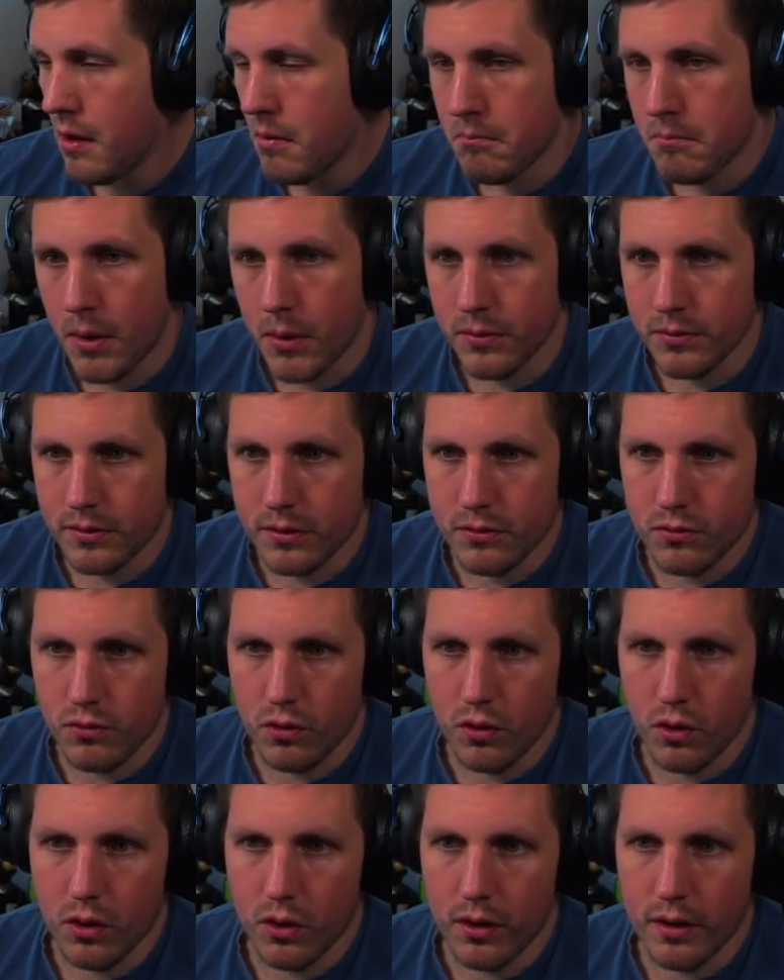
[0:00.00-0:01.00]
Post
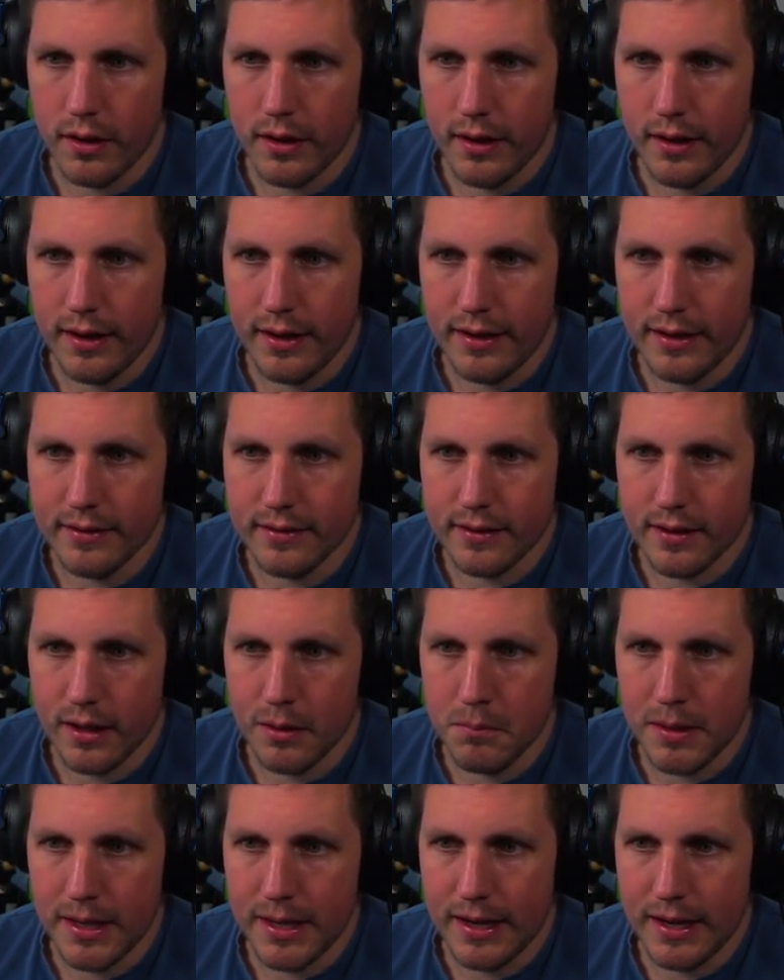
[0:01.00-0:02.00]
control is going to
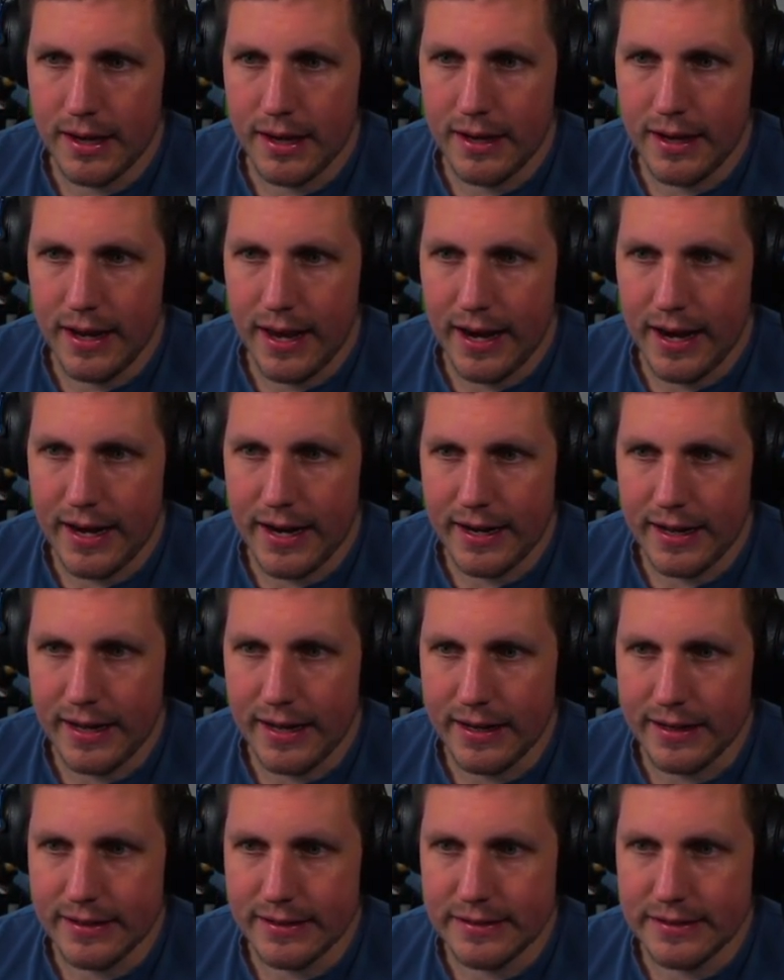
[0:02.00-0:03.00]
be an
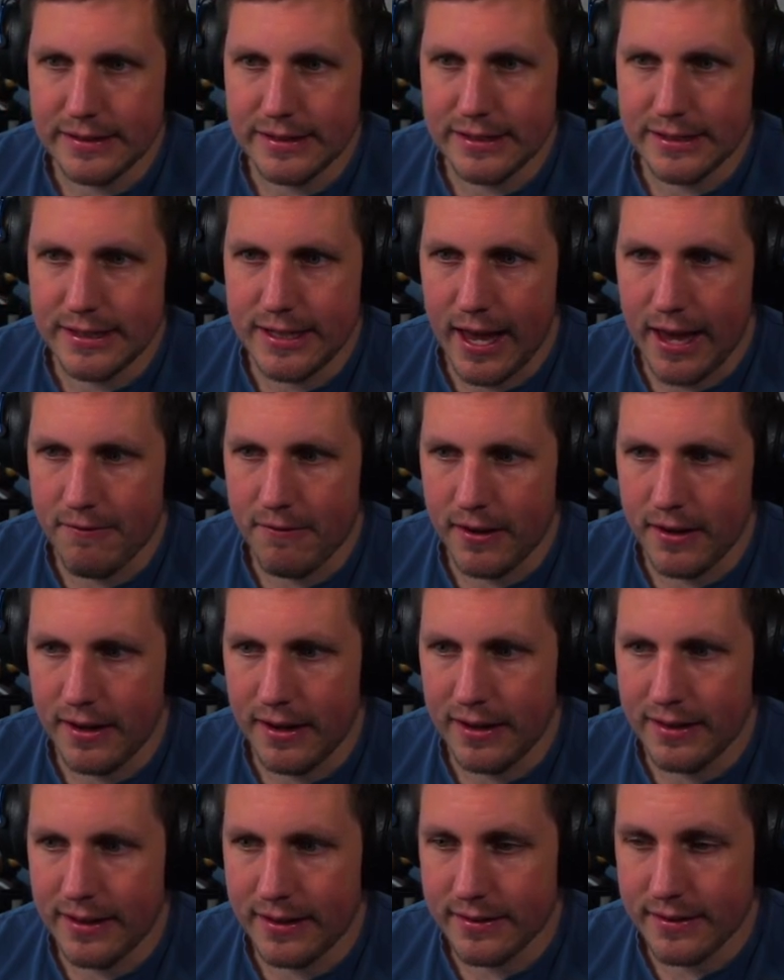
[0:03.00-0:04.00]
87,
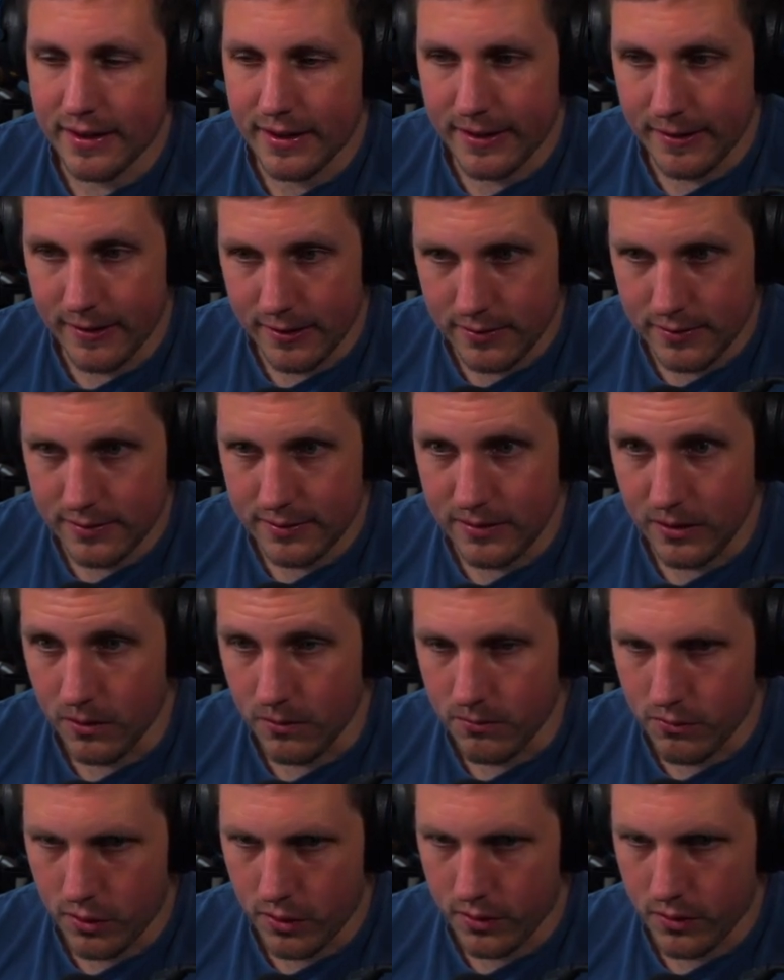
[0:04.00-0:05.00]
and that's going to get a
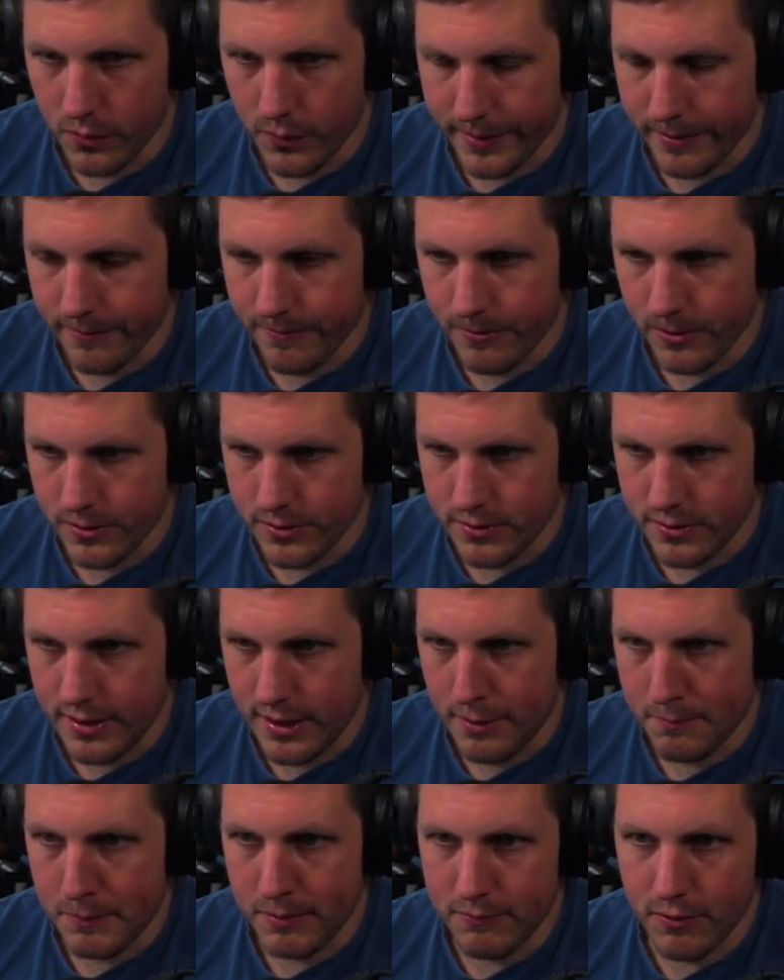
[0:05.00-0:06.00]
silver quick first
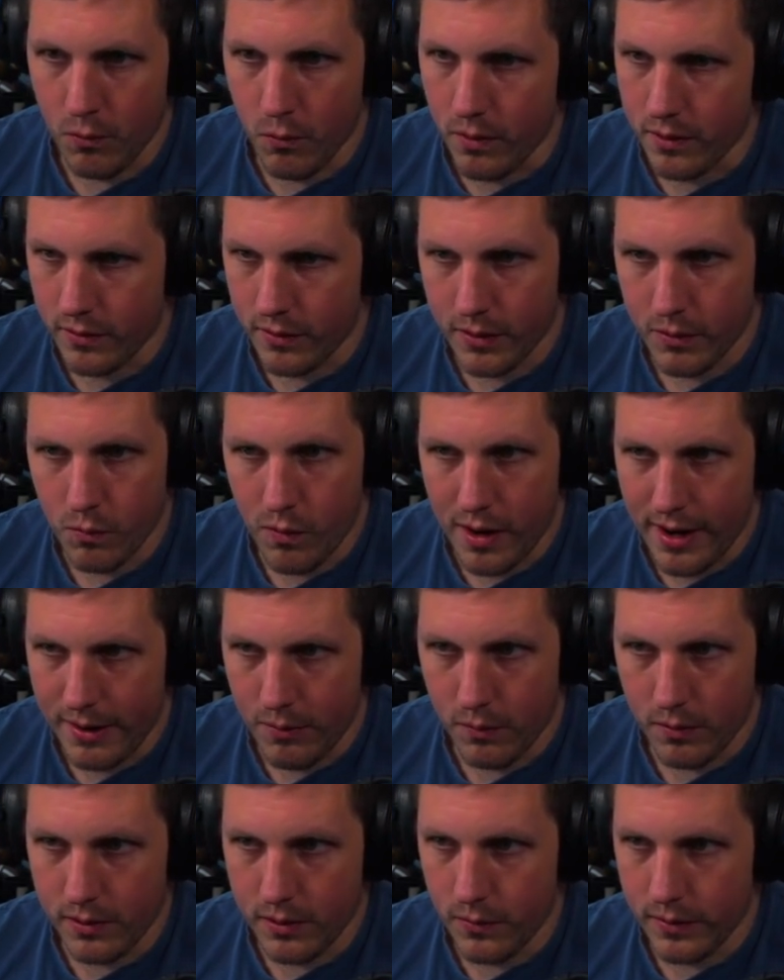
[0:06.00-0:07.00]
step. If you're wondering why
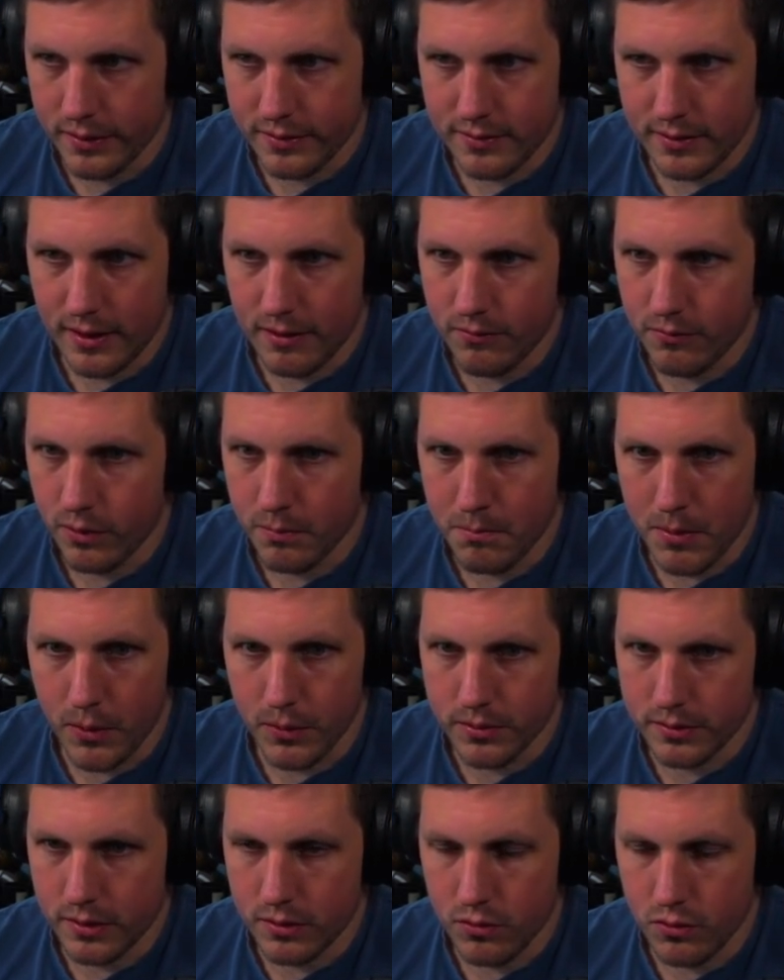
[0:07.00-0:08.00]
we're doing stuff with
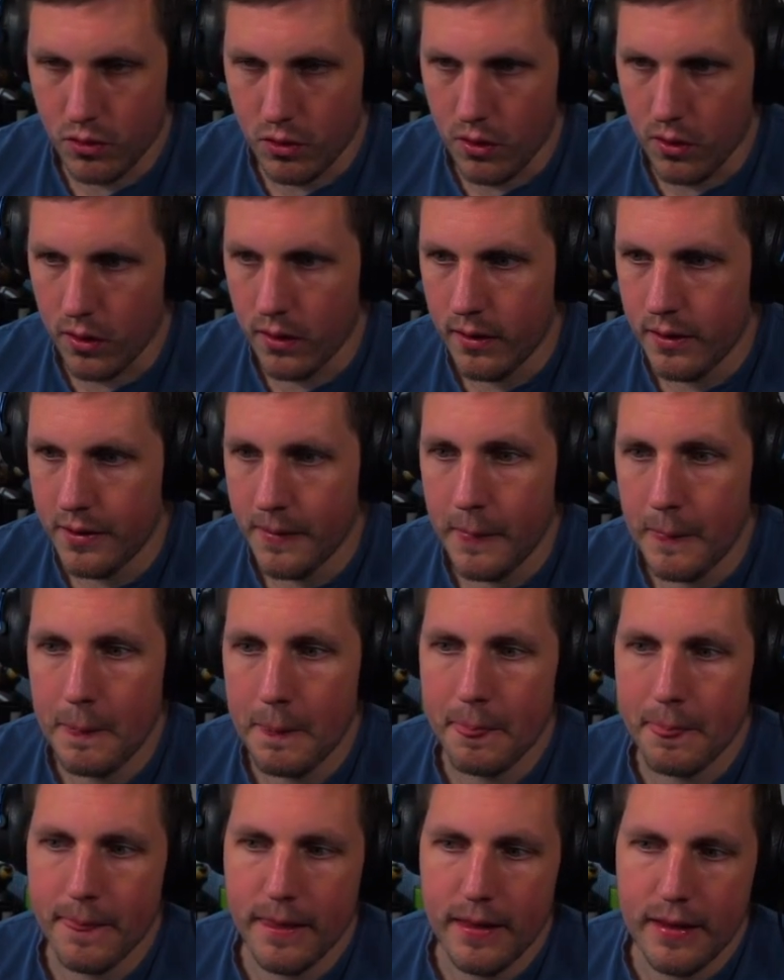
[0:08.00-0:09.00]
post control,
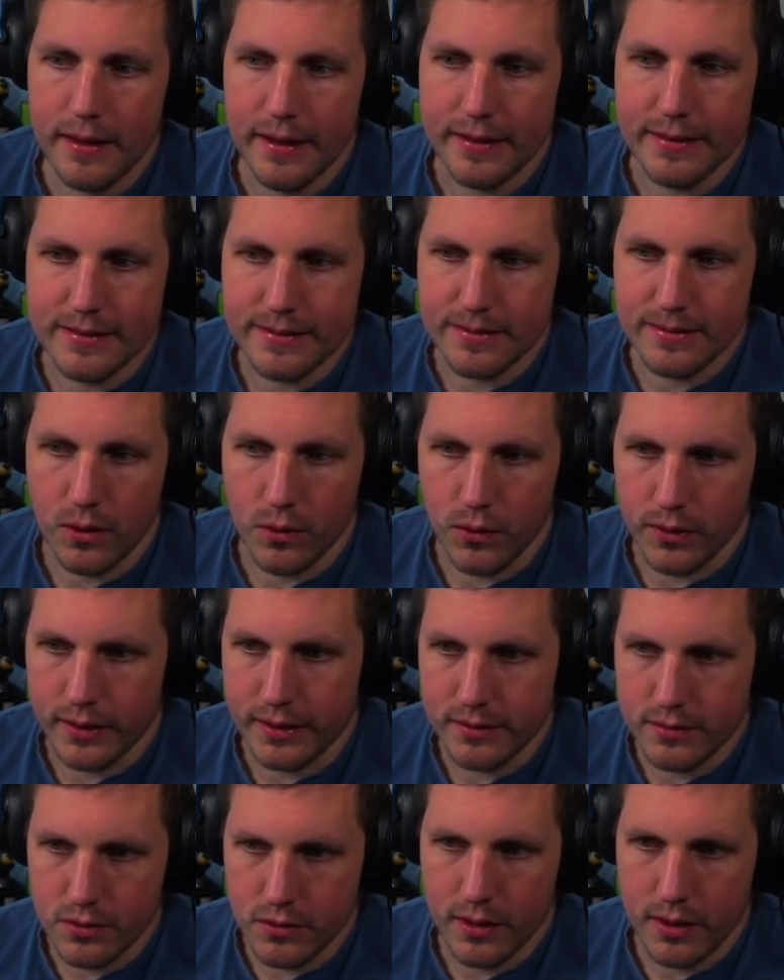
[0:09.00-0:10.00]
it's solely
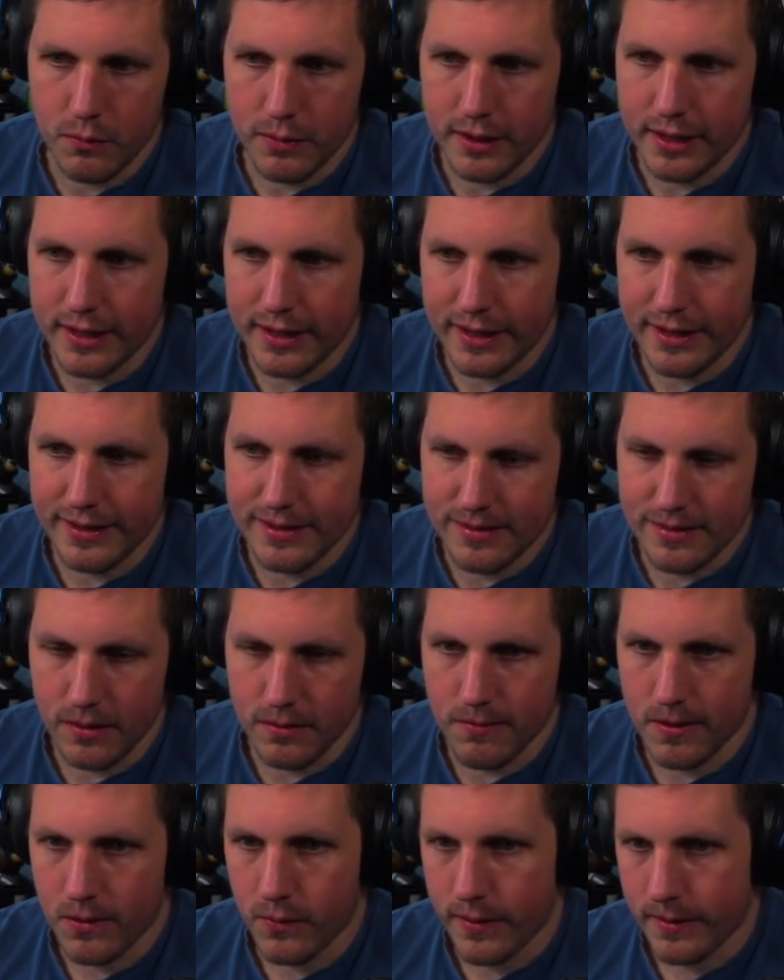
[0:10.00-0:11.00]
so that we can get
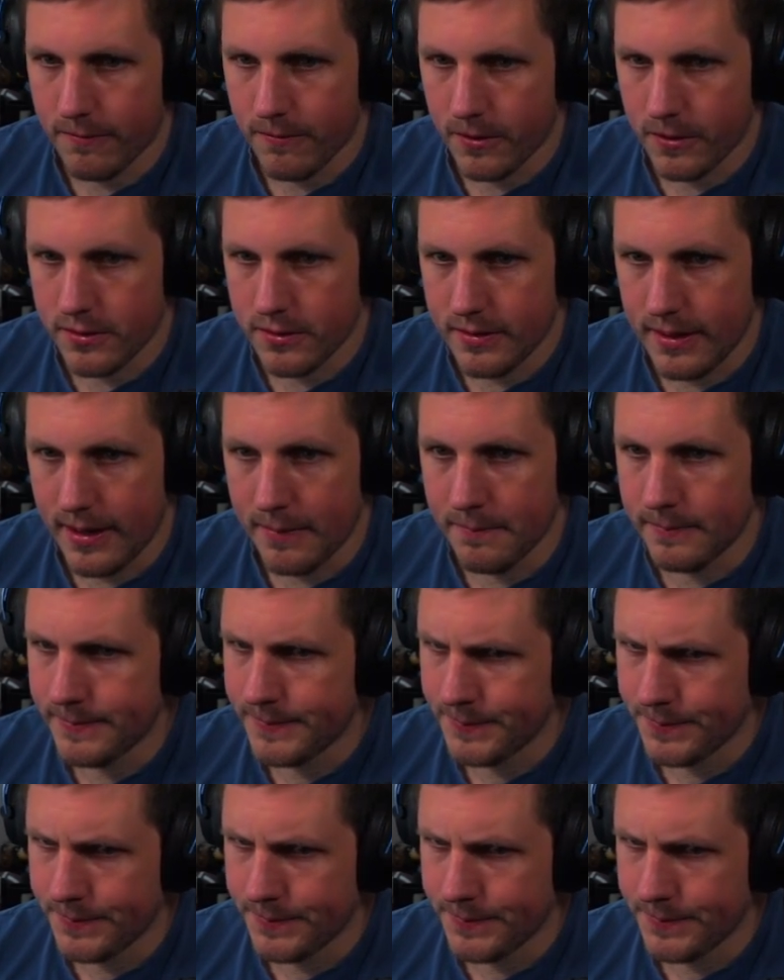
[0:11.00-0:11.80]
silver quick first step.